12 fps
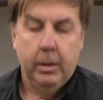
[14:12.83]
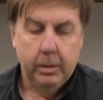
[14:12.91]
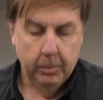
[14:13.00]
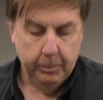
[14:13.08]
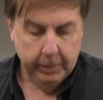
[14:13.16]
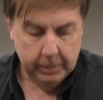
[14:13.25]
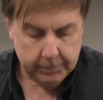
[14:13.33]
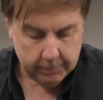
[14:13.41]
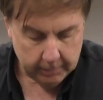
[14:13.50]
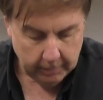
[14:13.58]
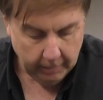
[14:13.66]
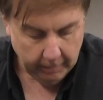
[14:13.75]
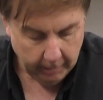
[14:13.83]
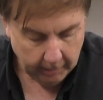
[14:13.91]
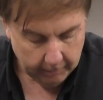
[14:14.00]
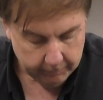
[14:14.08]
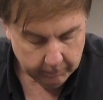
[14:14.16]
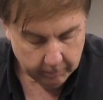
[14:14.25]
The picture that I
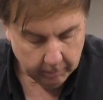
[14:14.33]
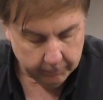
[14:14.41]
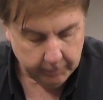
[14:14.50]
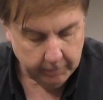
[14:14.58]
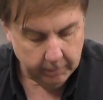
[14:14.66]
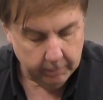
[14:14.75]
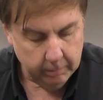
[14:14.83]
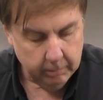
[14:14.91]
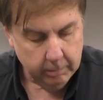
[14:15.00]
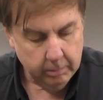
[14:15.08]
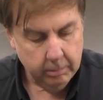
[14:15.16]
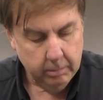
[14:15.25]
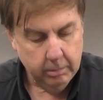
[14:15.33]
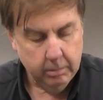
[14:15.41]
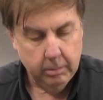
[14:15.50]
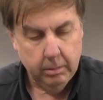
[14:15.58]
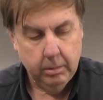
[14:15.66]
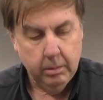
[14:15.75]
have over here
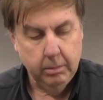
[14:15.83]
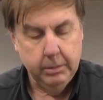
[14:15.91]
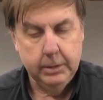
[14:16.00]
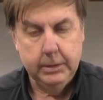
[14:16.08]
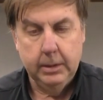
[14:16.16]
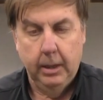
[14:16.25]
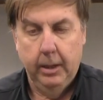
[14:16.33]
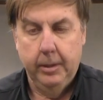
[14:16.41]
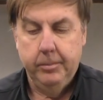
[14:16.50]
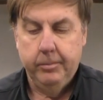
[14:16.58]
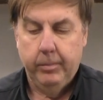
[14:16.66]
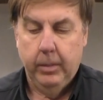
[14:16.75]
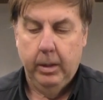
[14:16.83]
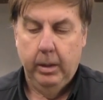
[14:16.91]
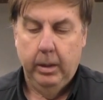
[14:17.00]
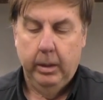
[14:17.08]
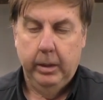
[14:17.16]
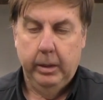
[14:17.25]
on this side
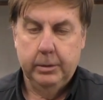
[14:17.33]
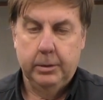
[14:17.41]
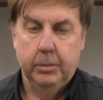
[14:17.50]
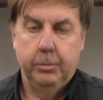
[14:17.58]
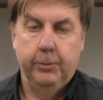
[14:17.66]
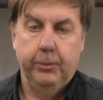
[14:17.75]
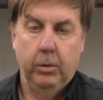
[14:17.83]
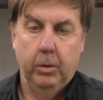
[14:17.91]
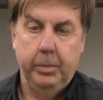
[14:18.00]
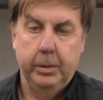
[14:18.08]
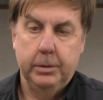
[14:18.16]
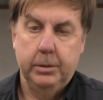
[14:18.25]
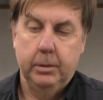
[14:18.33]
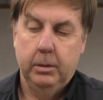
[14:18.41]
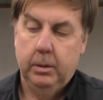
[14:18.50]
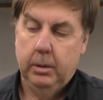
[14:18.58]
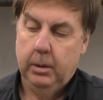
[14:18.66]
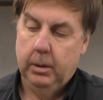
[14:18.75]
is the before picture.
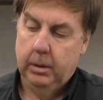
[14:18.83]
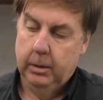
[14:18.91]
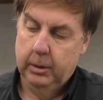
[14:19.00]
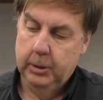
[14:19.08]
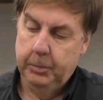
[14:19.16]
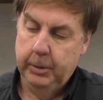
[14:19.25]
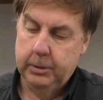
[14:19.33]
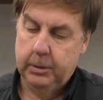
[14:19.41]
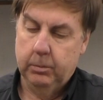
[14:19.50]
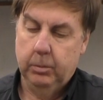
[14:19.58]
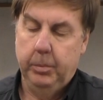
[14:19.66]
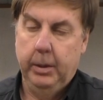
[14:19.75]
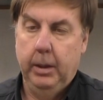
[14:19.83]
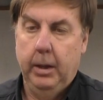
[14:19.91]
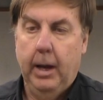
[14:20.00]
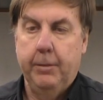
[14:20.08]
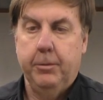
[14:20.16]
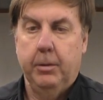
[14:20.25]
This picture would be
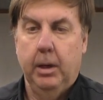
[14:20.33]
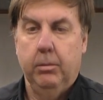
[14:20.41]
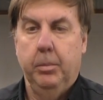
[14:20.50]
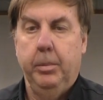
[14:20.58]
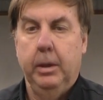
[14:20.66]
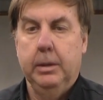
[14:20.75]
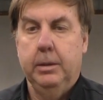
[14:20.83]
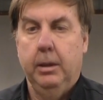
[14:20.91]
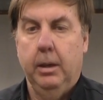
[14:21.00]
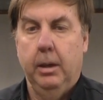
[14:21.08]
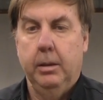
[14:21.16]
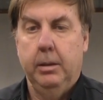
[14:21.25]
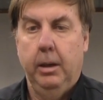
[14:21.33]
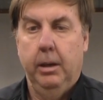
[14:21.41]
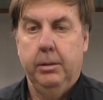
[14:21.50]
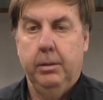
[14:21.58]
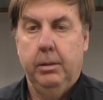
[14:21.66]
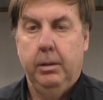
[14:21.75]
after I replaced the
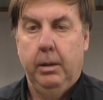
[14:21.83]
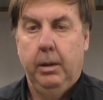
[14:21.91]
contactor.